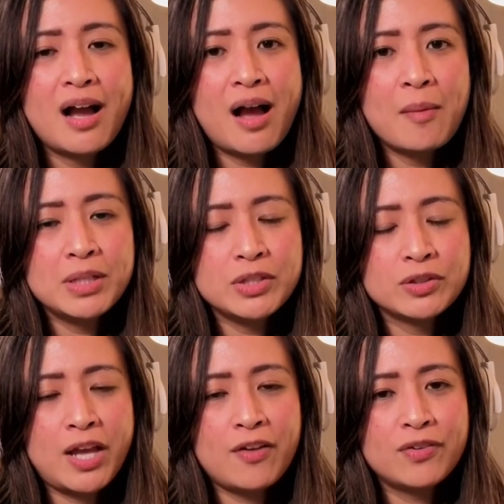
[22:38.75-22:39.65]
in your
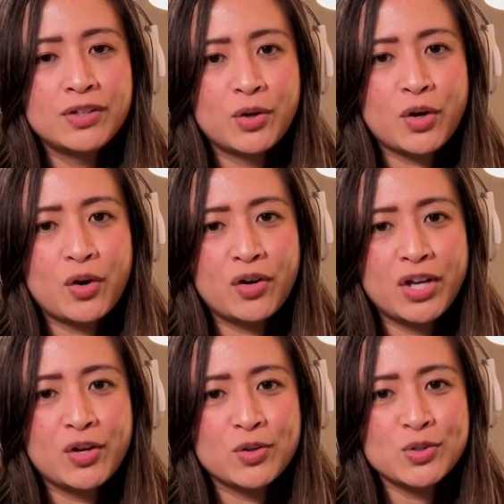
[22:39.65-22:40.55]
life and your
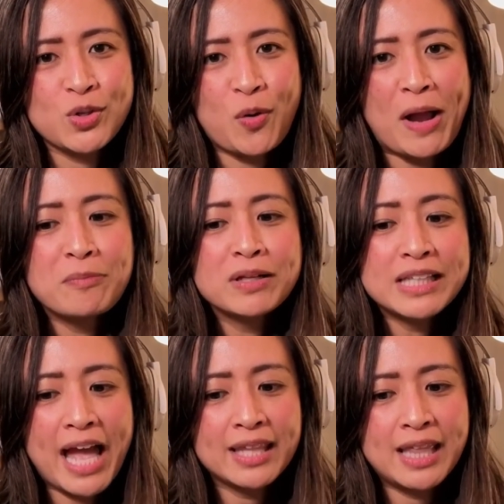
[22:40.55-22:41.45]
career. So I'm
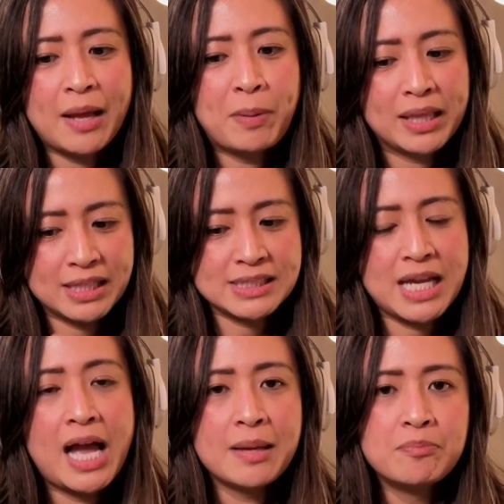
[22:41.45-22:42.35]
glad that by the
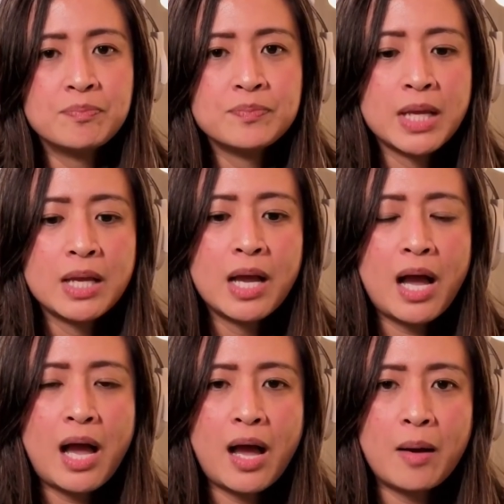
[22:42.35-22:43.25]
time
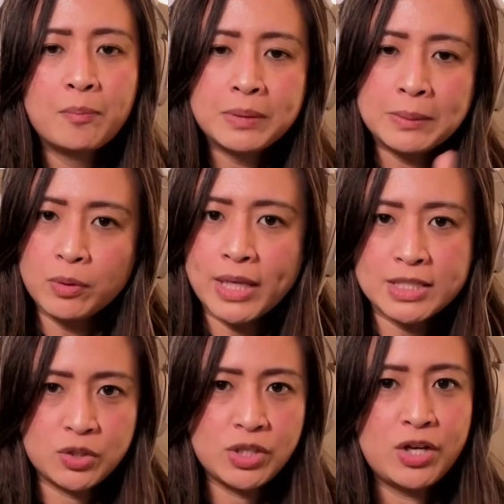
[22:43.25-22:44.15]
people get
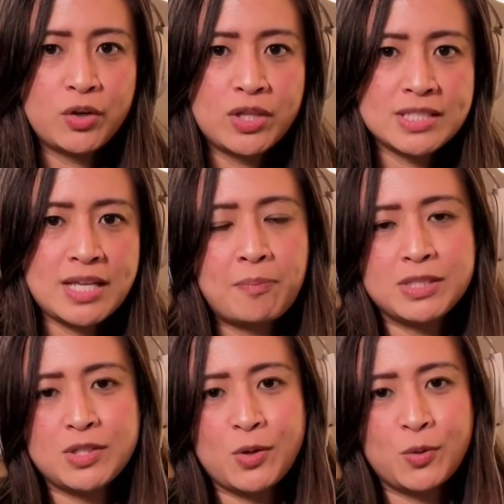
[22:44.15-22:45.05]
to hear this
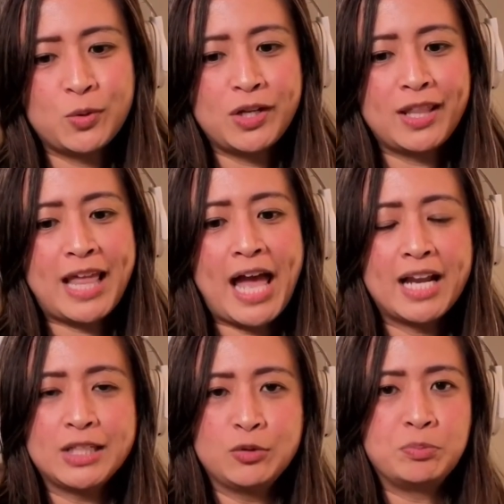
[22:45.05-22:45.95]
episode,
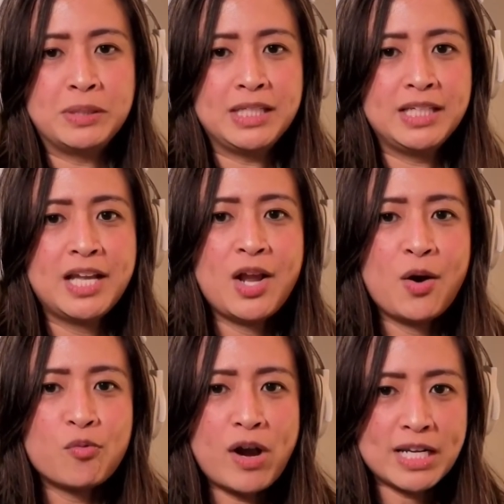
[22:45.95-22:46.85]
that you'd be
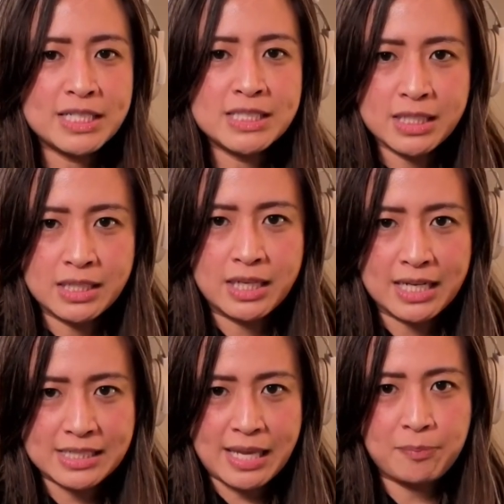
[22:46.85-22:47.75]
ready to
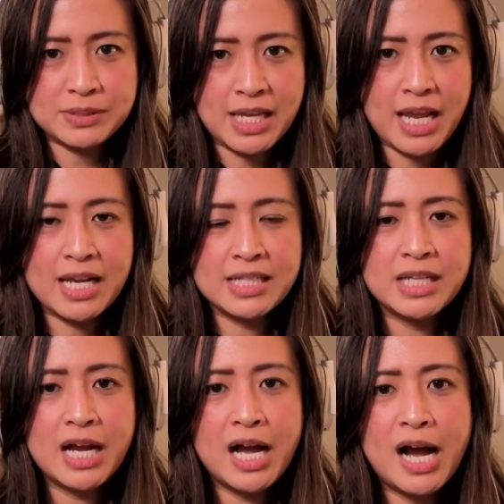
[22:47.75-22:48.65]
accept, and
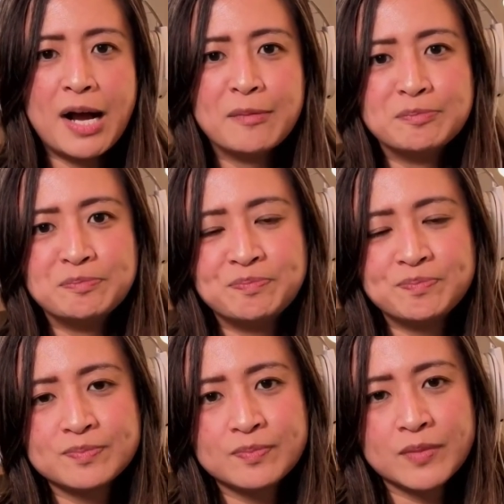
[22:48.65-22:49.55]

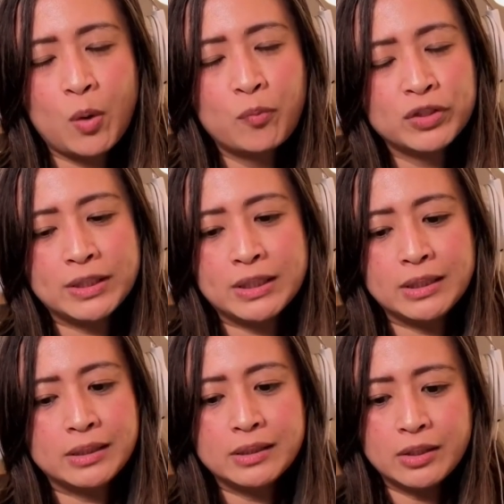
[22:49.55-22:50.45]

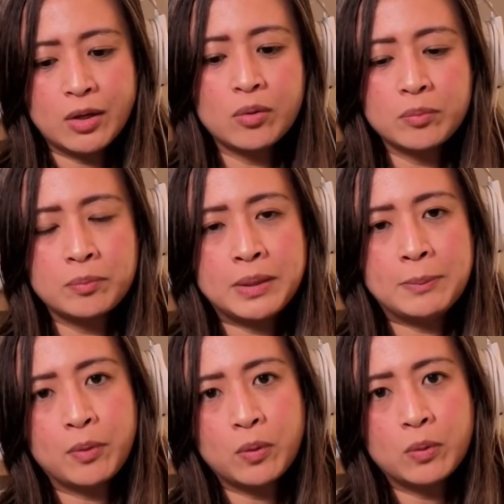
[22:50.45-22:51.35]
hopefully, you know,
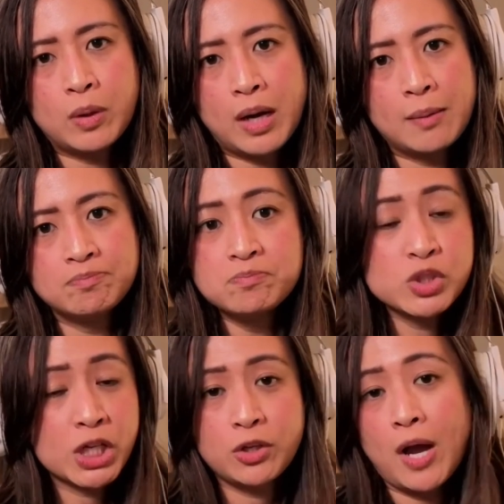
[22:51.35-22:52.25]
people
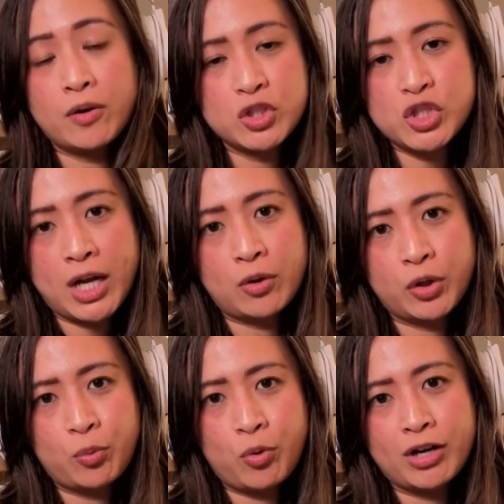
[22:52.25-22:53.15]
check you out and check out
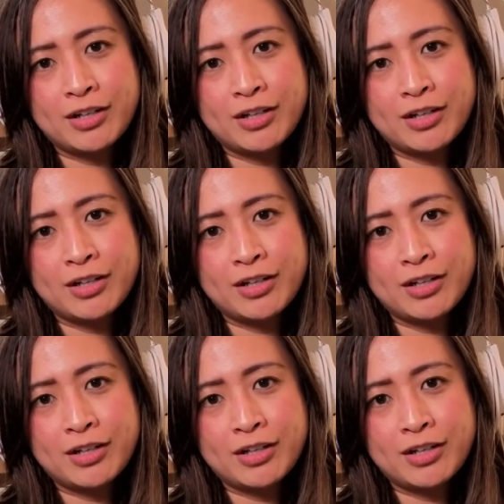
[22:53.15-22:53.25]
your work.